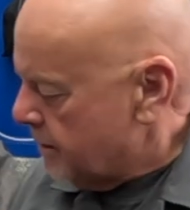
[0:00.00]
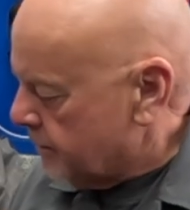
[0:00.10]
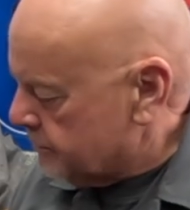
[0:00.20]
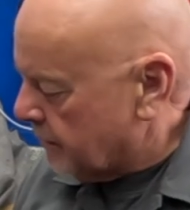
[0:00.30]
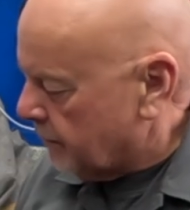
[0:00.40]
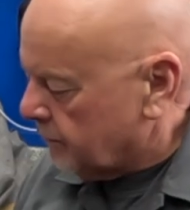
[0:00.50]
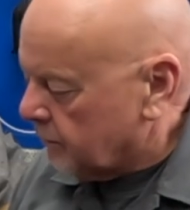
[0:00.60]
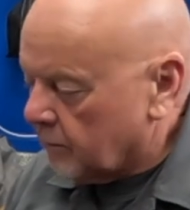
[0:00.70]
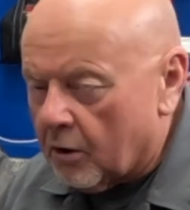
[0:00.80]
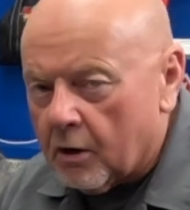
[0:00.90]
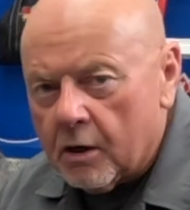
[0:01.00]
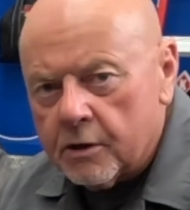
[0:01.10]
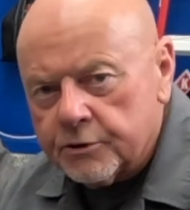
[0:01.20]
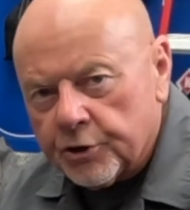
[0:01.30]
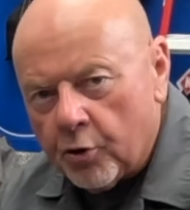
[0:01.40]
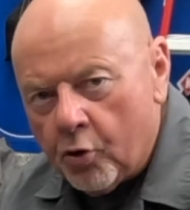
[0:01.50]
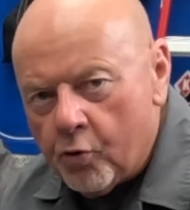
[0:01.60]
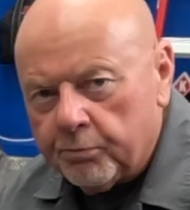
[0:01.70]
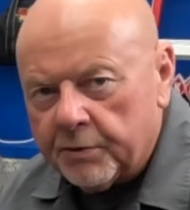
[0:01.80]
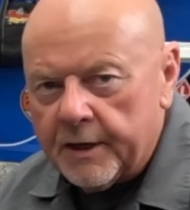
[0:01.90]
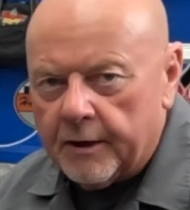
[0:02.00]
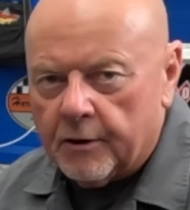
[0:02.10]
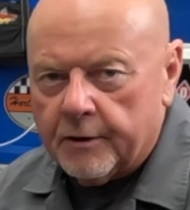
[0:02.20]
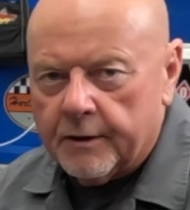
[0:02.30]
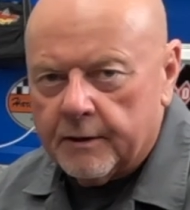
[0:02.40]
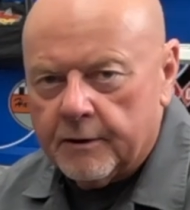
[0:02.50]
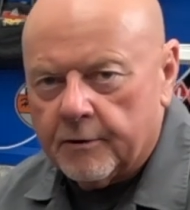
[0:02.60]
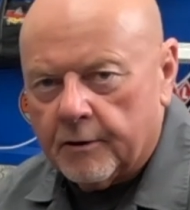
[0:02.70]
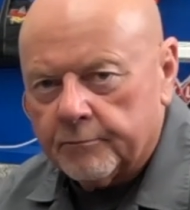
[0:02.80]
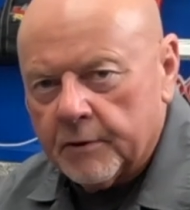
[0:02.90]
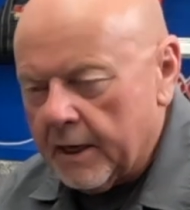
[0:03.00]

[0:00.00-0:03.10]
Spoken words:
There's a large open area here,